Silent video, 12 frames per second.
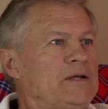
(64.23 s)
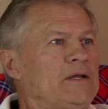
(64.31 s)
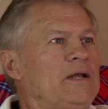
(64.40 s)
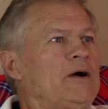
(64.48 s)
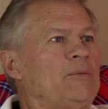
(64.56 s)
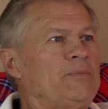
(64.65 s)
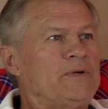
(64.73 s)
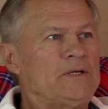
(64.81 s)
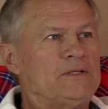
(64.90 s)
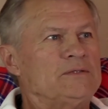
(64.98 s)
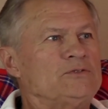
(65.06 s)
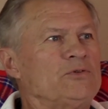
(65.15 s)
in
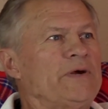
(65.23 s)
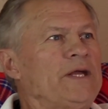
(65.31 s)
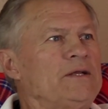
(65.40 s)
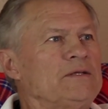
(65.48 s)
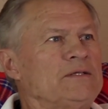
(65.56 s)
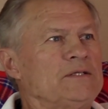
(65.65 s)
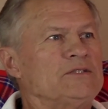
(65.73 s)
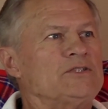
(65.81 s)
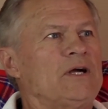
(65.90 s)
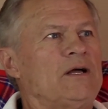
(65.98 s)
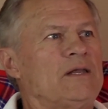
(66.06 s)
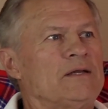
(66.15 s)
helping train
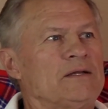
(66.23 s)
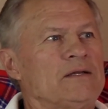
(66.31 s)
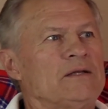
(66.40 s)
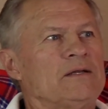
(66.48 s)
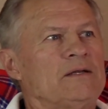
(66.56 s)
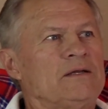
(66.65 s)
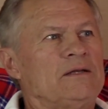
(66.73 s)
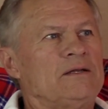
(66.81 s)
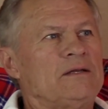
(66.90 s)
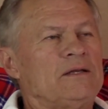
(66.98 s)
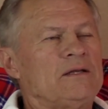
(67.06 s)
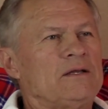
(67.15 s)
Tashali
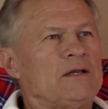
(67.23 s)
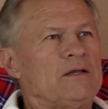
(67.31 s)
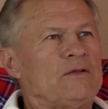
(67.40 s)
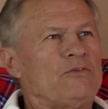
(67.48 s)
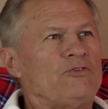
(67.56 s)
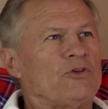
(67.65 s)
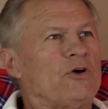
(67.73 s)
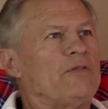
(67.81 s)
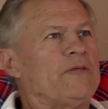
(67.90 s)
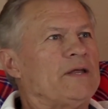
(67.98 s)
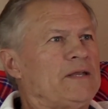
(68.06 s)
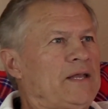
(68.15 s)
so
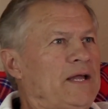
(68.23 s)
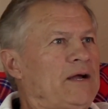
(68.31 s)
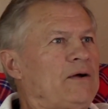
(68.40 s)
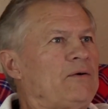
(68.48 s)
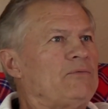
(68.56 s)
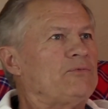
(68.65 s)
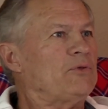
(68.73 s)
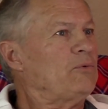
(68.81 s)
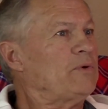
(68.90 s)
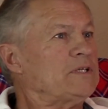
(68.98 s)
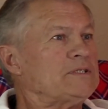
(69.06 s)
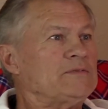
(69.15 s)
that now for the
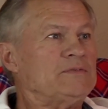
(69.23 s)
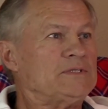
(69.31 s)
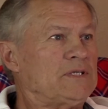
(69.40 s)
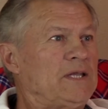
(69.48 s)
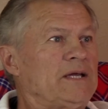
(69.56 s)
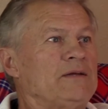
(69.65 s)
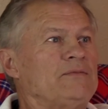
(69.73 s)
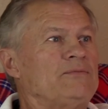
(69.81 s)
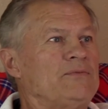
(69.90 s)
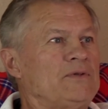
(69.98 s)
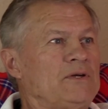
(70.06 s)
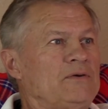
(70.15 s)
rest of his life,
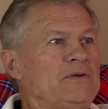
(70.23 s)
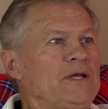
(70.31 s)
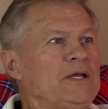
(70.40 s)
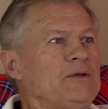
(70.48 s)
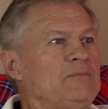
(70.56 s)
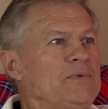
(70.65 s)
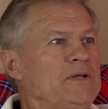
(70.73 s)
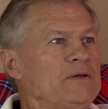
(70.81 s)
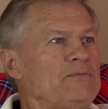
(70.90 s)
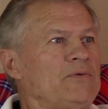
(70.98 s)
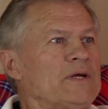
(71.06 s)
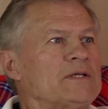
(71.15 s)
you know, he can be
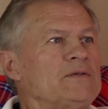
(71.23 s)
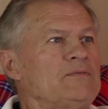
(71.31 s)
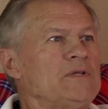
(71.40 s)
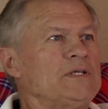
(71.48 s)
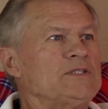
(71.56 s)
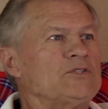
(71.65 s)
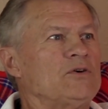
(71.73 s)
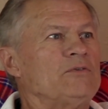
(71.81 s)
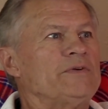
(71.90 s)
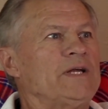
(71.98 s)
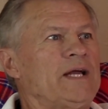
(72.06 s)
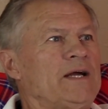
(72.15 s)
effectively
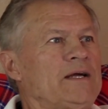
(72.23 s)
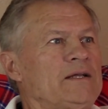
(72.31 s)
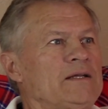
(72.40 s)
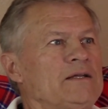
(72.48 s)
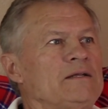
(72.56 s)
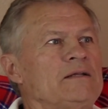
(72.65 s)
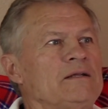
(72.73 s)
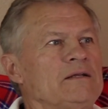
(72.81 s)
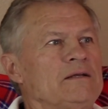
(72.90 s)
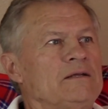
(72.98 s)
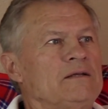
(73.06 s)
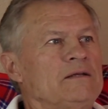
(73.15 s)
serving God
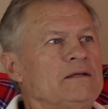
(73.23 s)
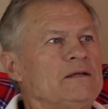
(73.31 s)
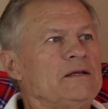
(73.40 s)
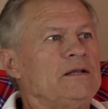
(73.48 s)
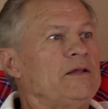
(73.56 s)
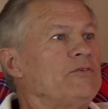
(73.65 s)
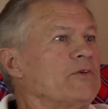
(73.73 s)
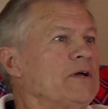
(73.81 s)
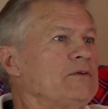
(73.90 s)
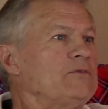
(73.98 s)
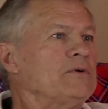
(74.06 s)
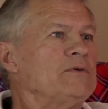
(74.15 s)
in his
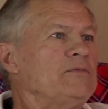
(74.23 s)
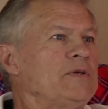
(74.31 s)
country of